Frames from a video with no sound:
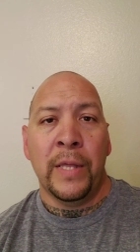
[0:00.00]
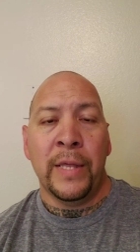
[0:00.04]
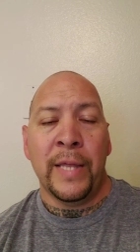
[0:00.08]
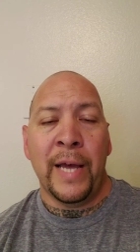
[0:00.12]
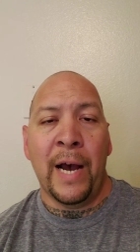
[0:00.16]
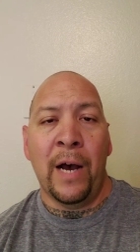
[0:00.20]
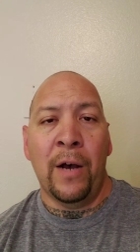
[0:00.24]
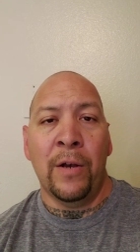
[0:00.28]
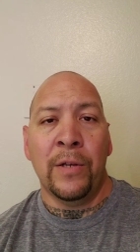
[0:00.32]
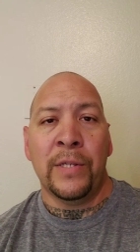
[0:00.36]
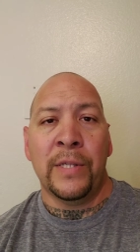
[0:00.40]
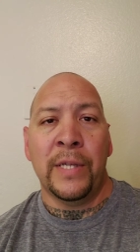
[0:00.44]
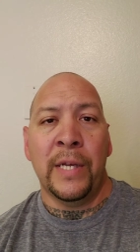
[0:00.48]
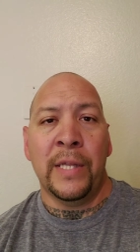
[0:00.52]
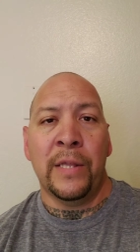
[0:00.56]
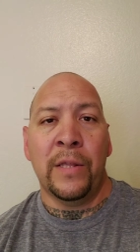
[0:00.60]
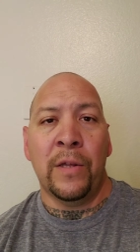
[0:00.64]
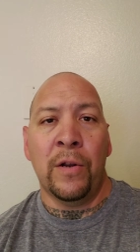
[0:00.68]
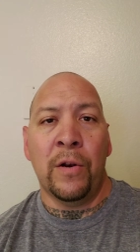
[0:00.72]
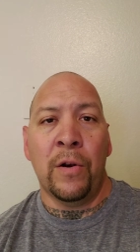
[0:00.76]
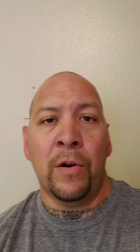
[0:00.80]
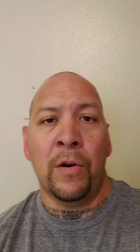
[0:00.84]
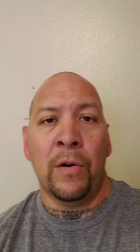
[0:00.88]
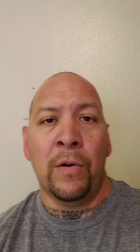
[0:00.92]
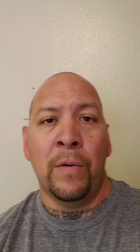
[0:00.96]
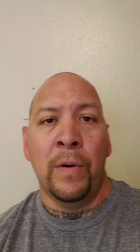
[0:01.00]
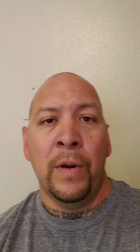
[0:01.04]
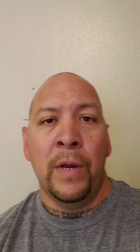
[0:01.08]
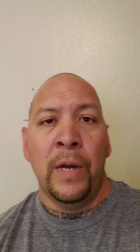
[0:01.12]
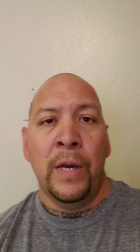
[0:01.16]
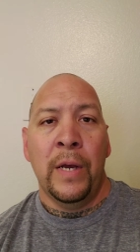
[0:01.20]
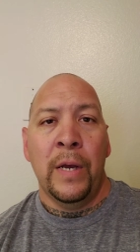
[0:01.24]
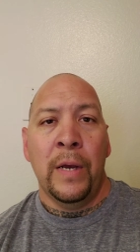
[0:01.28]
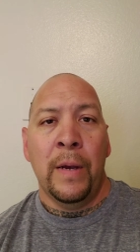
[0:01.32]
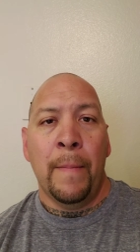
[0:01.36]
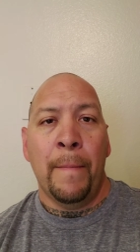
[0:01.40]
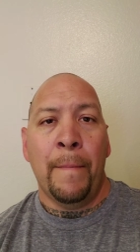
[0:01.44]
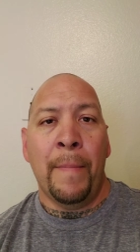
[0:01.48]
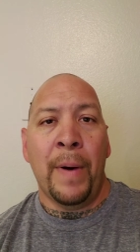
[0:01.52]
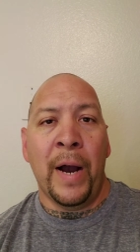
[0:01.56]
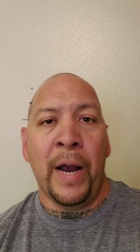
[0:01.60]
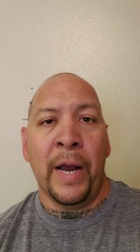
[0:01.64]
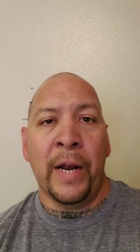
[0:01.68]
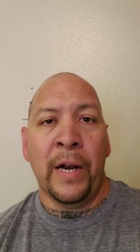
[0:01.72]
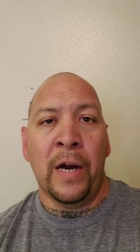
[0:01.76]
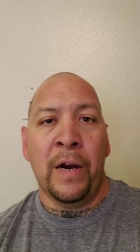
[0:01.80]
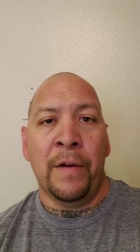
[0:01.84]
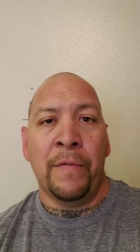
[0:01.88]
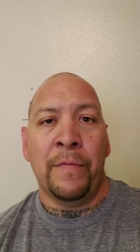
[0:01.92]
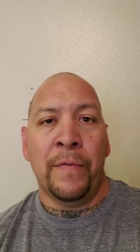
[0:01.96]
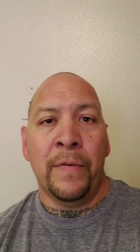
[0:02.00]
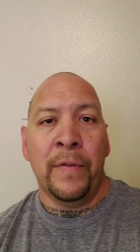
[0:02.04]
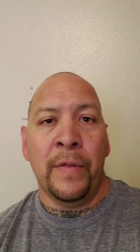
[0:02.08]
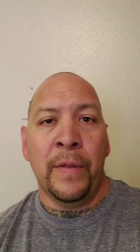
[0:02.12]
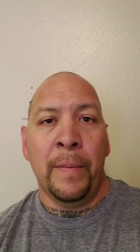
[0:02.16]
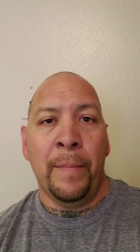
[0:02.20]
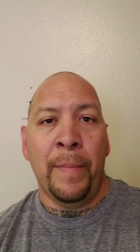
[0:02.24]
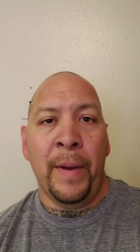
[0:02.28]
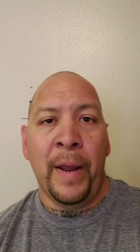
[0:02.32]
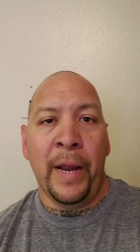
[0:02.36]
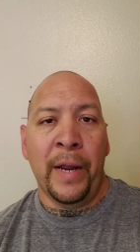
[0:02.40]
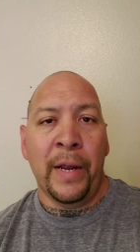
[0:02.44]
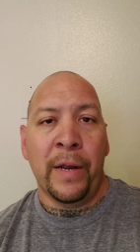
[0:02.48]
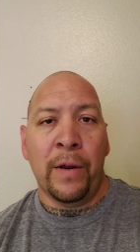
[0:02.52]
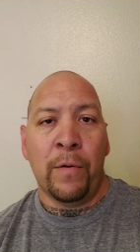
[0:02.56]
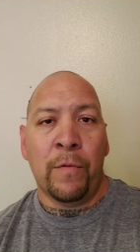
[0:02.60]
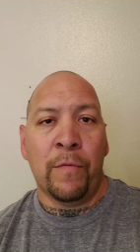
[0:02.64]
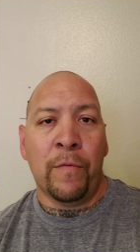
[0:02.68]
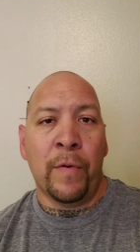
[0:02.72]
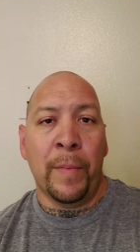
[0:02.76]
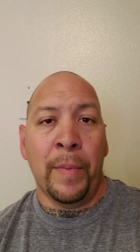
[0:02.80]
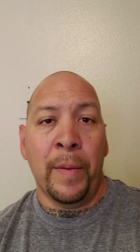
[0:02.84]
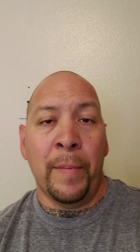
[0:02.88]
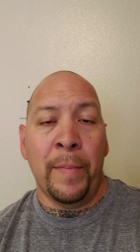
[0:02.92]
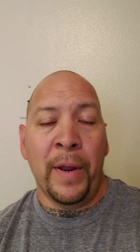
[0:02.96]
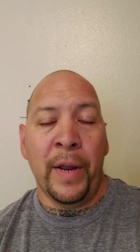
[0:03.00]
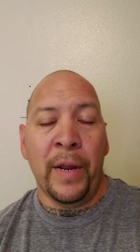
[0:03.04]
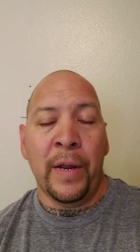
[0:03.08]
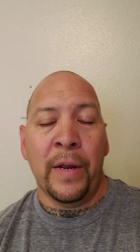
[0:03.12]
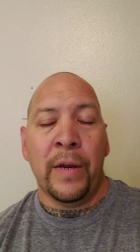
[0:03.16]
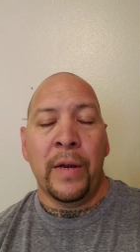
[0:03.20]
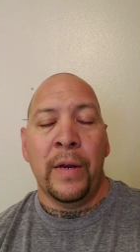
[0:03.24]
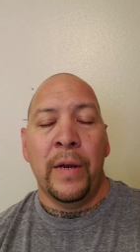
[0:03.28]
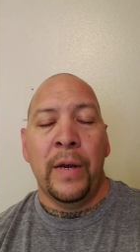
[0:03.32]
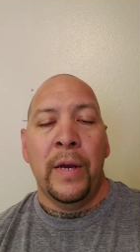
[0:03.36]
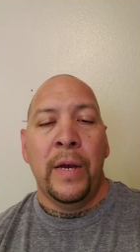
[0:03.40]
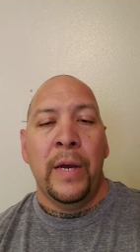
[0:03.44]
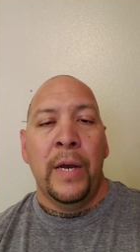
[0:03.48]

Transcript: house that they're buying off of the bank or from the bank.